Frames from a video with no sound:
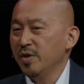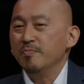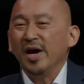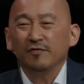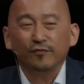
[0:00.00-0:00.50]

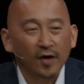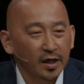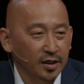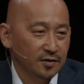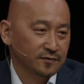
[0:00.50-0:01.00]
being made
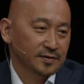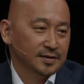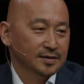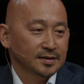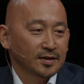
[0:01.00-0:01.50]
fun of,
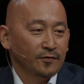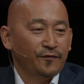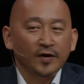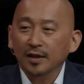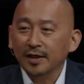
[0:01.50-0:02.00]

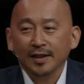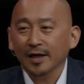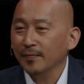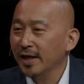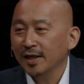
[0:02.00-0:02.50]
feeling
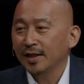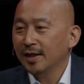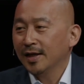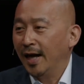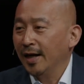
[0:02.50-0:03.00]
like, man,
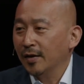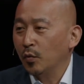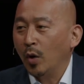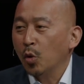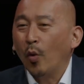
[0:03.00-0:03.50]

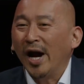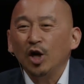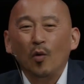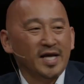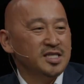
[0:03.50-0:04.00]

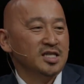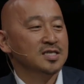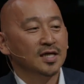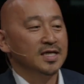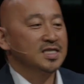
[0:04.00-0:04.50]
why don't I
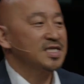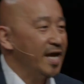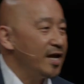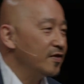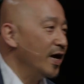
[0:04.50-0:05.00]
just
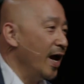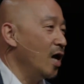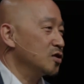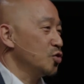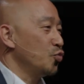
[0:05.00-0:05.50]
stay in the
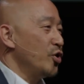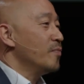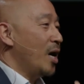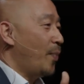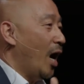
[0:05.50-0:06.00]
house and
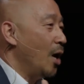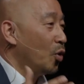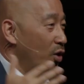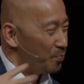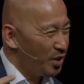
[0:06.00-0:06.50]
read my
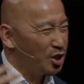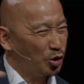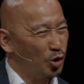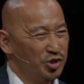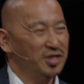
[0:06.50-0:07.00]
Bible and be
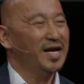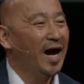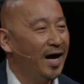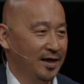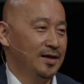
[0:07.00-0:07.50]
close to
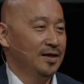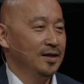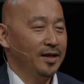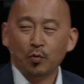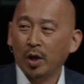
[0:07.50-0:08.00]
God?
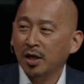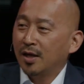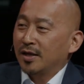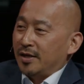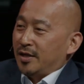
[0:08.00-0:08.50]
Like, what,
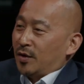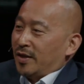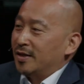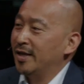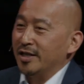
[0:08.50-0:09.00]
you
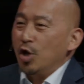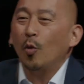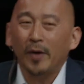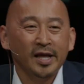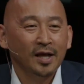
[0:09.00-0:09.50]
know, like
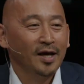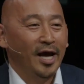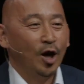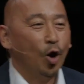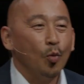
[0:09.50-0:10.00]
nobody
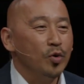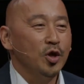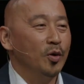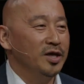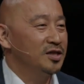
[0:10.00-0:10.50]
at home
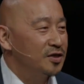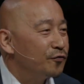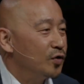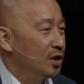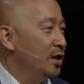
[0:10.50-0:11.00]
would know any
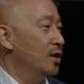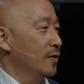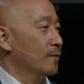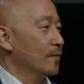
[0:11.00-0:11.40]
differently,